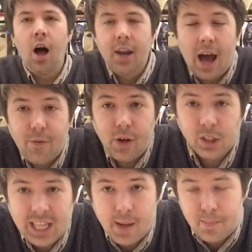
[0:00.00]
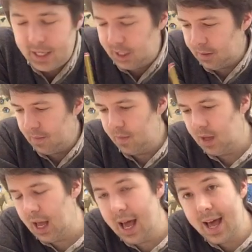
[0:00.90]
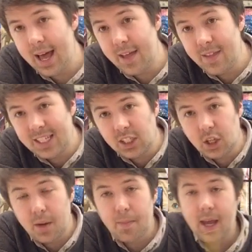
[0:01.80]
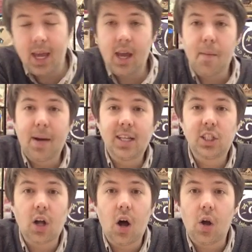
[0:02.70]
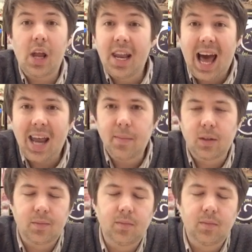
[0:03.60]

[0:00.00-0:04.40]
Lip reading: Now for your second piece, this is going to be based on an animal.